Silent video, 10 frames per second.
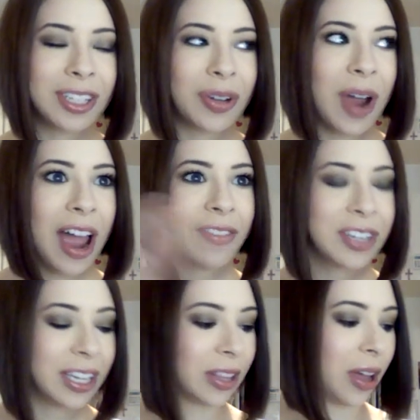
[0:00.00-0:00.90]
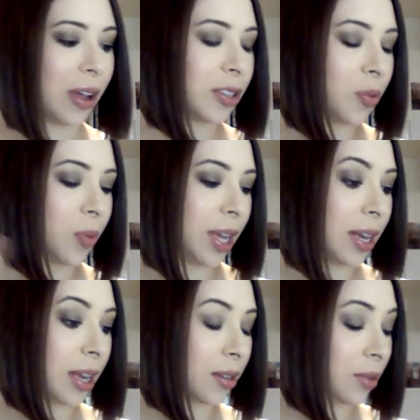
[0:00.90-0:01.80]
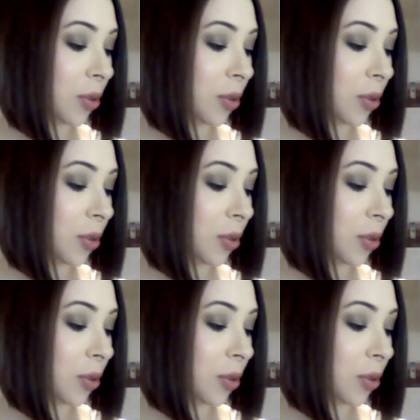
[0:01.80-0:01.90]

so I have to get that to read.